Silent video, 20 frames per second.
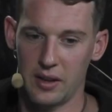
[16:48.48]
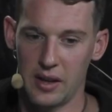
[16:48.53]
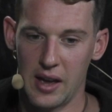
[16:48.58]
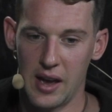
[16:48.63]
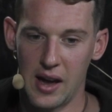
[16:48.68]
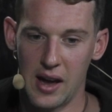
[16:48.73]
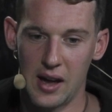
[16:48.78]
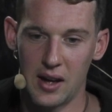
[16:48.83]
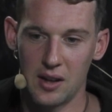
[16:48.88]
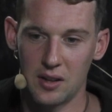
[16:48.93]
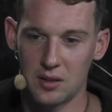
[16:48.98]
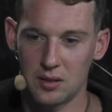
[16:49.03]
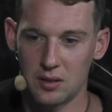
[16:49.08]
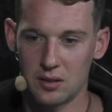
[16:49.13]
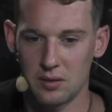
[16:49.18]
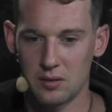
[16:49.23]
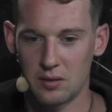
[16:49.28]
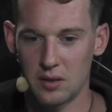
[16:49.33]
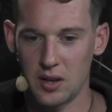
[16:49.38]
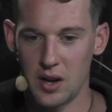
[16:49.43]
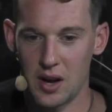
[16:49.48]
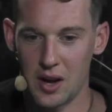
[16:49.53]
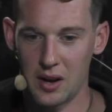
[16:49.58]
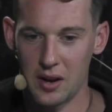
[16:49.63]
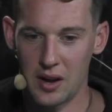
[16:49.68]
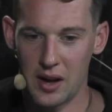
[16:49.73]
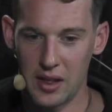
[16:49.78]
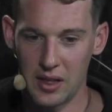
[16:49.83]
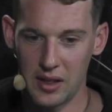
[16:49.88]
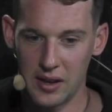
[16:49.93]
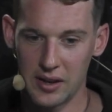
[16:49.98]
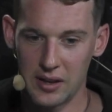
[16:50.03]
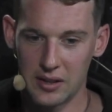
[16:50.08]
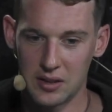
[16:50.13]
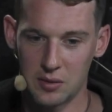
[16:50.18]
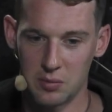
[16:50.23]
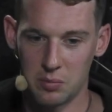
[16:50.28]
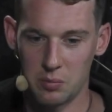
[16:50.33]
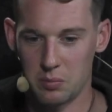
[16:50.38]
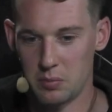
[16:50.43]
I think
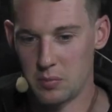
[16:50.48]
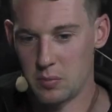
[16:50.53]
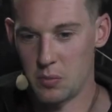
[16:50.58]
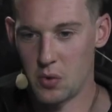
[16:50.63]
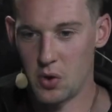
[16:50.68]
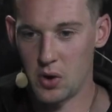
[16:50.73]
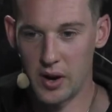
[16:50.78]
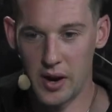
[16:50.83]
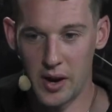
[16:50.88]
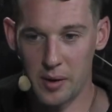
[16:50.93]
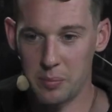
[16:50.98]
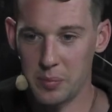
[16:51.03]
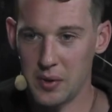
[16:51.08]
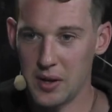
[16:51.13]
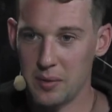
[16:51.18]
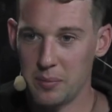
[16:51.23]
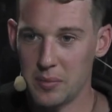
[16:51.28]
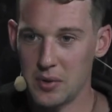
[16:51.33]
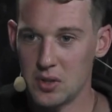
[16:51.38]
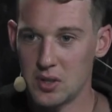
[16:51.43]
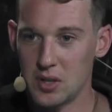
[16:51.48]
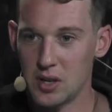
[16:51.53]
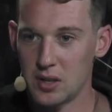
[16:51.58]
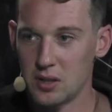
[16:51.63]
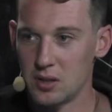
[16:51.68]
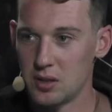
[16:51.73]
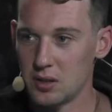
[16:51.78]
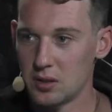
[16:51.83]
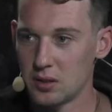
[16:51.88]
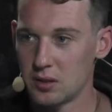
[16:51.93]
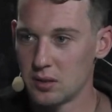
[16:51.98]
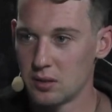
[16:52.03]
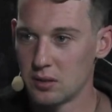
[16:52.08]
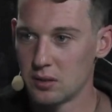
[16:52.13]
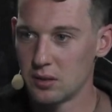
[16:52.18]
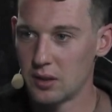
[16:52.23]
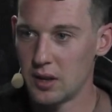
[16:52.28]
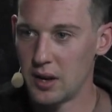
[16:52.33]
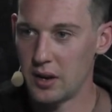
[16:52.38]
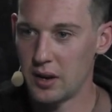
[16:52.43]
it's more upbeat music.
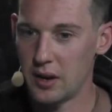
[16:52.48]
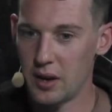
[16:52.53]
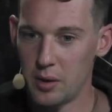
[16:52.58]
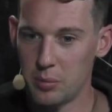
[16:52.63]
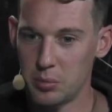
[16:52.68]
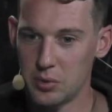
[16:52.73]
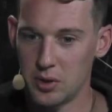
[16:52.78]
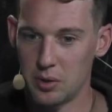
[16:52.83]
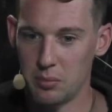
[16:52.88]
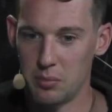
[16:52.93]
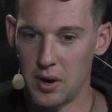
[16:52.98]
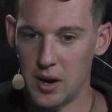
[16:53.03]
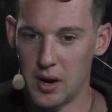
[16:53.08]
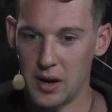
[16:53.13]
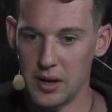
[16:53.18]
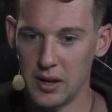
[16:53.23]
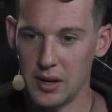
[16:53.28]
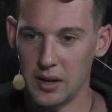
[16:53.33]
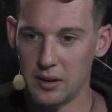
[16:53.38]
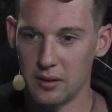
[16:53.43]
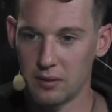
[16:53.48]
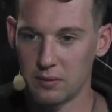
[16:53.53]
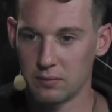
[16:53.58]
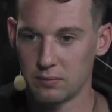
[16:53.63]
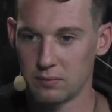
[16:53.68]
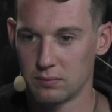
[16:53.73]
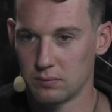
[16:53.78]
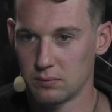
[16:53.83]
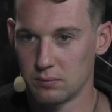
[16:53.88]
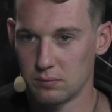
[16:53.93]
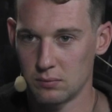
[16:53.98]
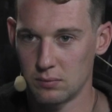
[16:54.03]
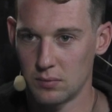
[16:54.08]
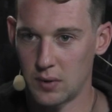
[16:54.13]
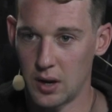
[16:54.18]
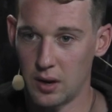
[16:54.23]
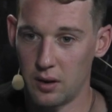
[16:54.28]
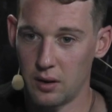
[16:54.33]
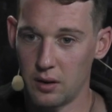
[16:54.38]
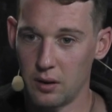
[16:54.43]
Just kind of helps your body.
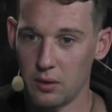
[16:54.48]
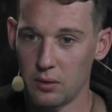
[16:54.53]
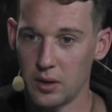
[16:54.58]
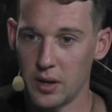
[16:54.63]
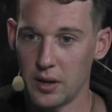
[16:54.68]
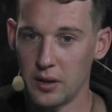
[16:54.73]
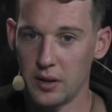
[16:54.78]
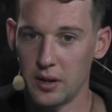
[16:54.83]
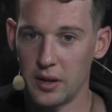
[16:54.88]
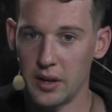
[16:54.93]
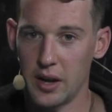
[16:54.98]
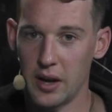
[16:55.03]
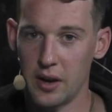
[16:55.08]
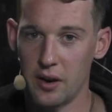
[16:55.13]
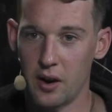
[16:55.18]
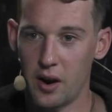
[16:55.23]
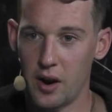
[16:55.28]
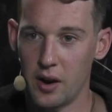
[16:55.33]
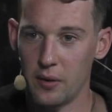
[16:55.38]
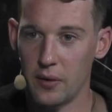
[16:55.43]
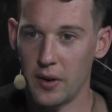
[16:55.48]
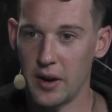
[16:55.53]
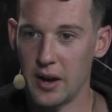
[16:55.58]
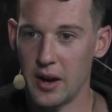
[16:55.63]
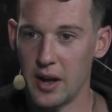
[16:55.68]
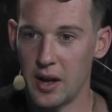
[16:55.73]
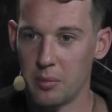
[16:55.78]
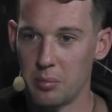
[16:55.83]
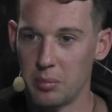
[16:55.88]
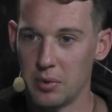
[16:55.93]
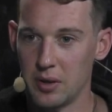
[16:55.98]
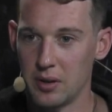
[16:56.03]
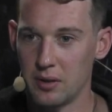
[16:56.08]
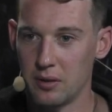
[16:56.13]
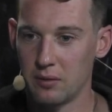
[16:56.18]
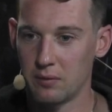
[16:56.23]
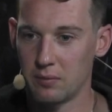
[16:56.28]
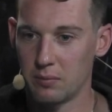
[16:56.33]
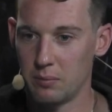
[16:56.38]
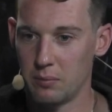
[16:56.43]
I don't know, get your heart rate up,
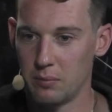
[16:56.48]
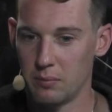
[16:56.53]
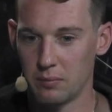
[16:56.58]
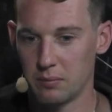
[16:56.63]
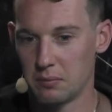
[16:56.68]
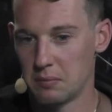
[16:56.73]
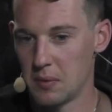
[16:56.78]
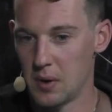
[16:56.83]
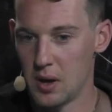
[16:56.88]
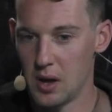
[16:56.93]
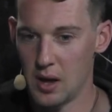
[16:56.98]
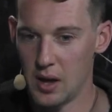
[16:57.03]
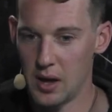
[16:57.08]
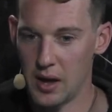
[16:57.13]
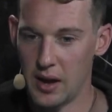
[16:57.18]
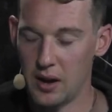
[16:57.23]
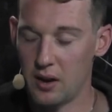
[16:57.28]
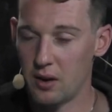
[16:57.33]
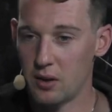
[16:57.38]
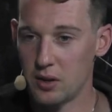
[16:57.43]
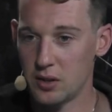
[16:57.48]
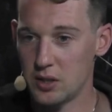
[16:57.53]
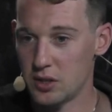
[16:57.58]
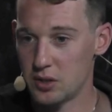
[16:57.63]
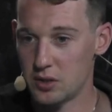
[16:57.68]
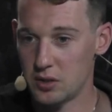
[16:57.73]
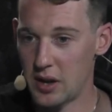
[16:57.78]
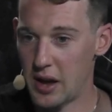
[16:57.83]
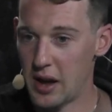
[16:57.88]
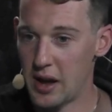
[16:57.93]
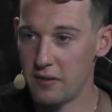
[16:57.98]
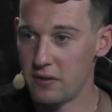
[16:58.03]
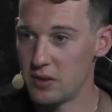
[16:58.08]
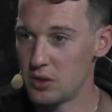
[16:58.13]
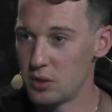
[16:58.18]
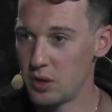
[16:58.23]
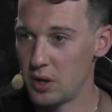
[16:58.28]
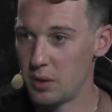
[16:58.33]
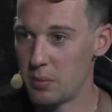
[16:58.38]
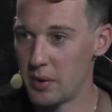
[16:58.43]
and I don't know. I've
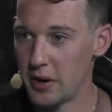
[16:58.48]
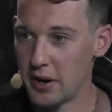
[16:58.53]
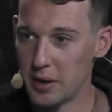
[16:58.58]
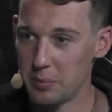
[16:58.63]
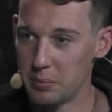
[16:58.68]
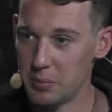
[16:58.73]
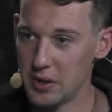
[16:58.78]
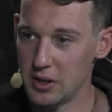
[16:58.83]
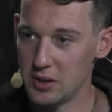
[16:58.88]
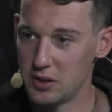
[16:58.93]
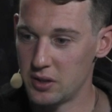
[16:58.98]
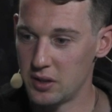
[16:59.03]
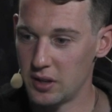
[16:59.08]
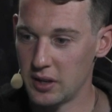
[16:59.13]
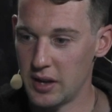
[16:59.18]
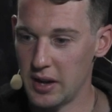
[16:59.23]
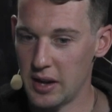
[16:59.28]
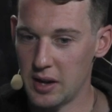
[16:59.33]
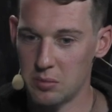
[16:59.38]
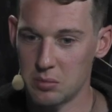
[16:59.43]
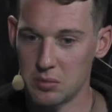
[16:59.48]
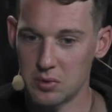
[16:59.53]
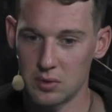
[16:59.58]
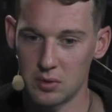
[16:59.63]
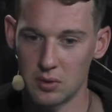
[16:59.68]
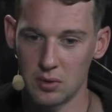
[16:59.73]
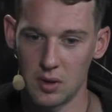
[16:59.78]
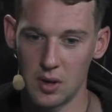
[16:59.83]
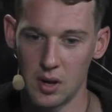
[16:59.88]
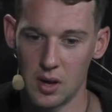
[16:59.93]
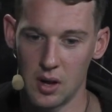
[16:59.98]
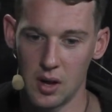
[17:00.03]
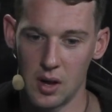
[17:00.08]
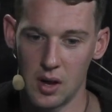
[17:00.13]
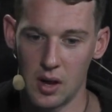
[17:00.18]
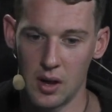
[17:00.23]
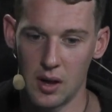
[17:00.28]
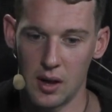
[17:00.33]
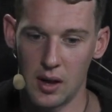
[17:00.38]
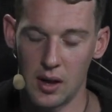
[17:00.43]
enjoyed my upbeat during the games.
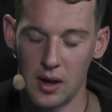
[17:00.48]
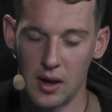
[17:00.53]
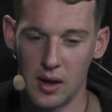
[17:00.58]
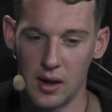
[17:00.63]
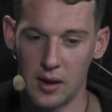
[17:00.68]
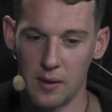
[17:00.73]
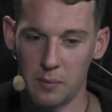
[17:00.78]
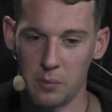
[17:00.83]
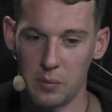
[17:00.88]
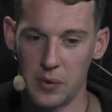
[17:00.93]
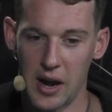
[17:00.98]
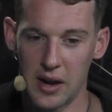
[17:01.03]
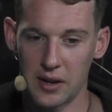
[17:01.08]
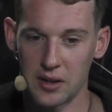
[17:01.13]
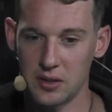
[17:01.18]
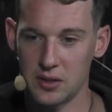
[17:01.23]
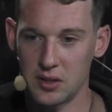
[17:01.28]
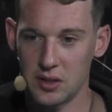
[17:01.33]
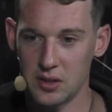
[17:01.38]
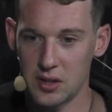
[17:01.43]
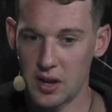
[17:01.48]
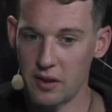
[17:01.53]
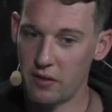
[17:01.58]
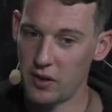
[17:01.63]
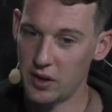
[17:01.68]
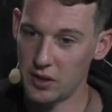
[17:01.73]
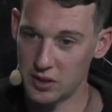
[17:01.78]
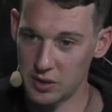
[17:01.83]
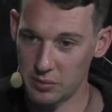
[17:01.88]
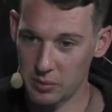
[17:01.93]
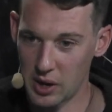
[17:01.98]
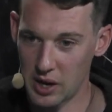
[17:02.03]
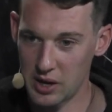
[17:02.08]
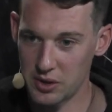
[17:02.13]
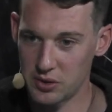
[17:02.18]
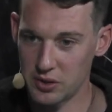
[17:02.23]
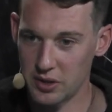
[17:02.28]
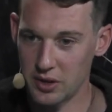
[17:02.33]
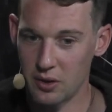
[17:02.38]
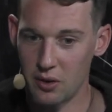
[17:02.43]
Practices, I've heard some
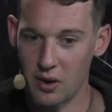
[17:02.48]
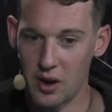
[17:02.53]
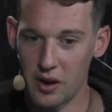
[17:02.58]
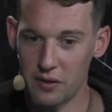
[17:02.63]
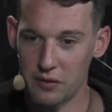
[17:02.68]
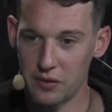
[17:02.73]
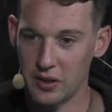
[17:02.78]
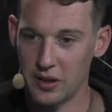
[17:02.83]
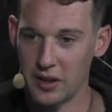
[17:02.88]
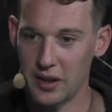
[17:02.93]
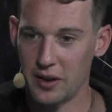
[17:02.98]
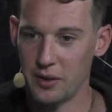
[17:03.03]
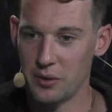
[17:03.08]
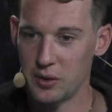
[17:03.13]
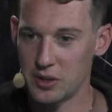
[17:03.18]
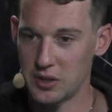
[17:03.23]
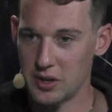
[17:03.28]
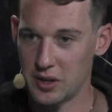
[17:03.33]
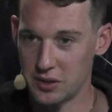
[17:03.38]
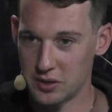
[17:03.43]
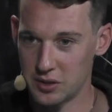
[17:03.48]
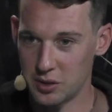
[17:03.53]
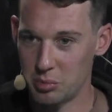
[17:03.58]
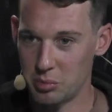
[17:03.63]
country go off in there, which I was